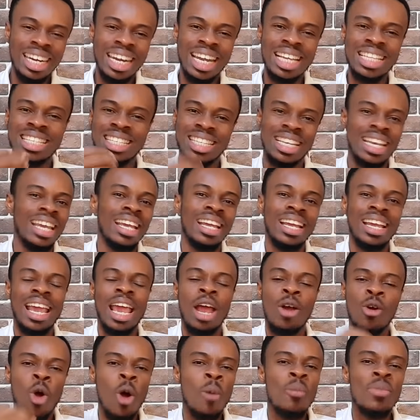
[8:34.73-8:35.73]
na se
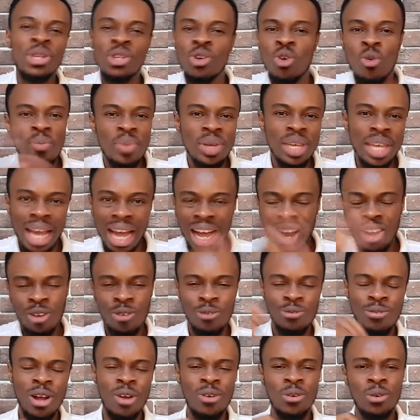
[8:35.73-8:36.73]
ekom di obi a
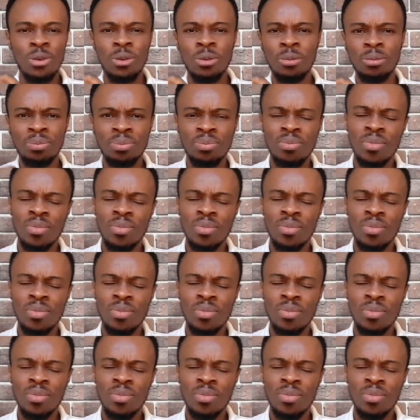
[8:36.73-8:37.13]
onfa ho.